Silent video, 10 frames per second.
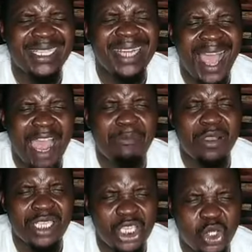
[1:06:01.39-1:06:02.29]
in higher
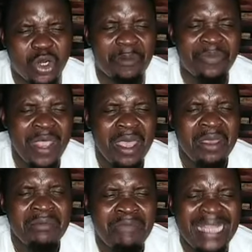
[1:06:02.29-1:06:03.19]
position,
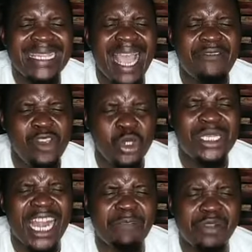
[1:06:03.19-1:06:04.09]
but they have used
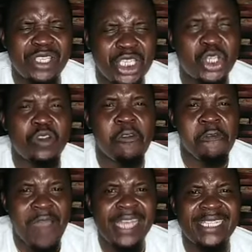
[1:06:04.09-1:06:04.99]
that position to
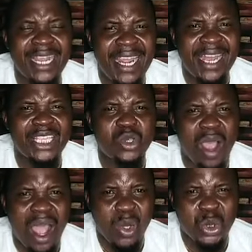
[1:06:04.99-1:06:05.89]
fight against your
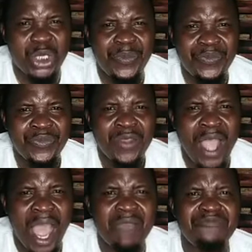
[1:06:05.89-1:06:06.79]
house,
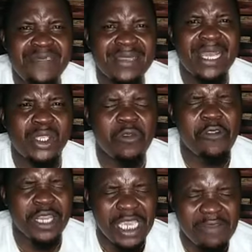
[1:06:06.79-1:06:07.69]
I pray that you
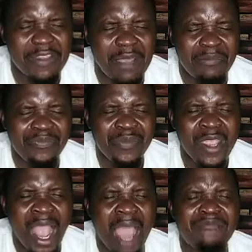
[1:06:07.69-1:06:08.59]
forgive them.
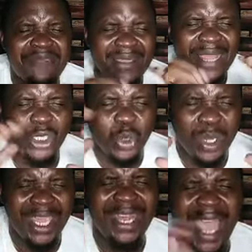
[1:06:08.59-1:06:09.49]
I pray that you
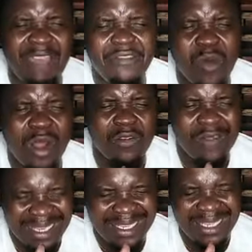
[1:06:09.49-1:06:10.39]
heal every one of
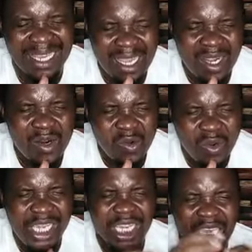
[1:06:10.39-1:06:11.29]
us.
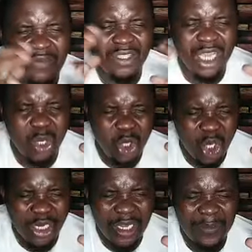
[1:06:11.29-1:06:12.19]
We give you the
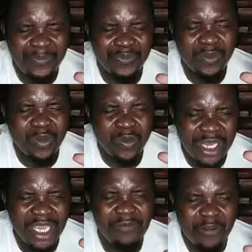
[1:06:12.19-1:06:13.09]
glory. We
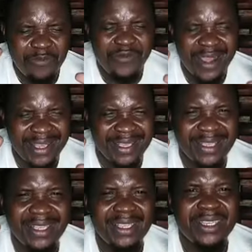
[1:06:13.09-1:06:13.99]
give you
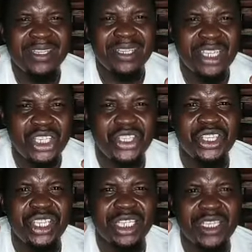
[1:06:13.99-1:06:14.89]
praise. In
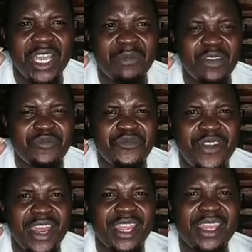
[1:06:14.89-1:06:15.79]
Jesus' name we pray.